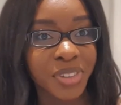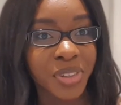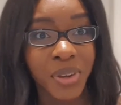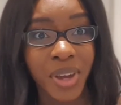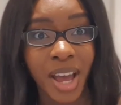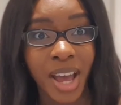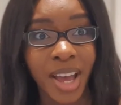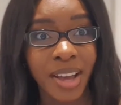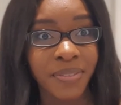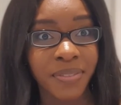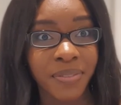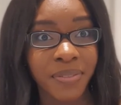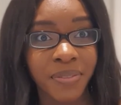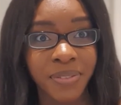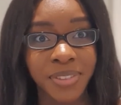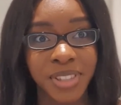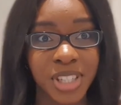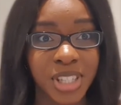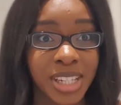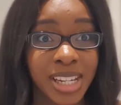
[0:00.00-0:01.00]
have
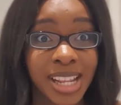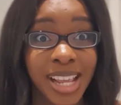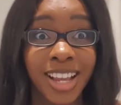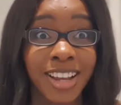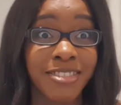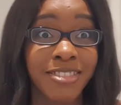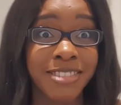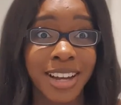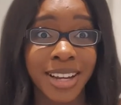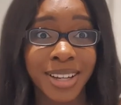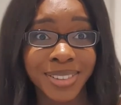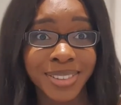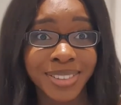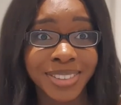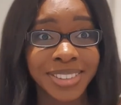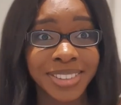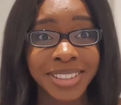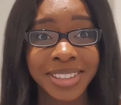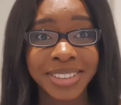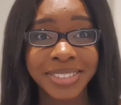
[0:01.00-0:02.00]
just laying
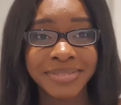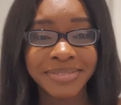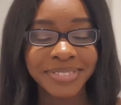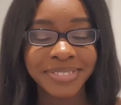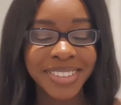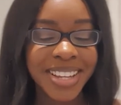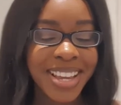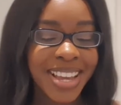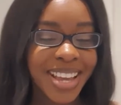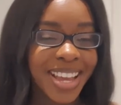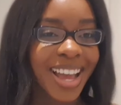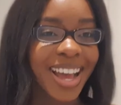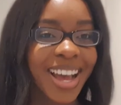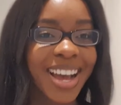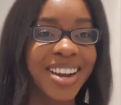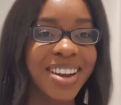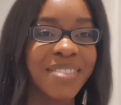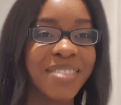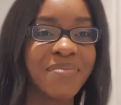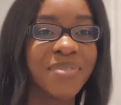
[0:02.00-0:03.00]
around.
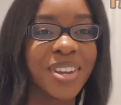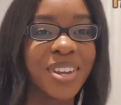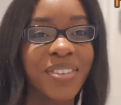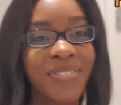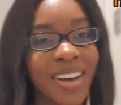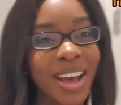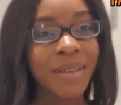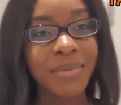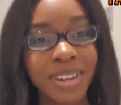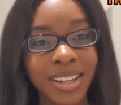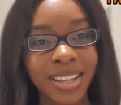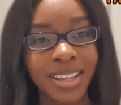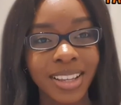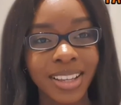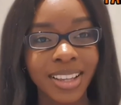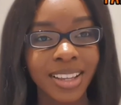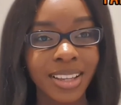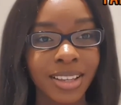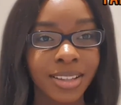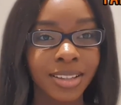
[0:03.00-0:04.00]
Your
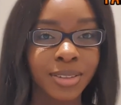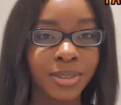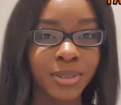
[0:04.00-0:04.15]
family,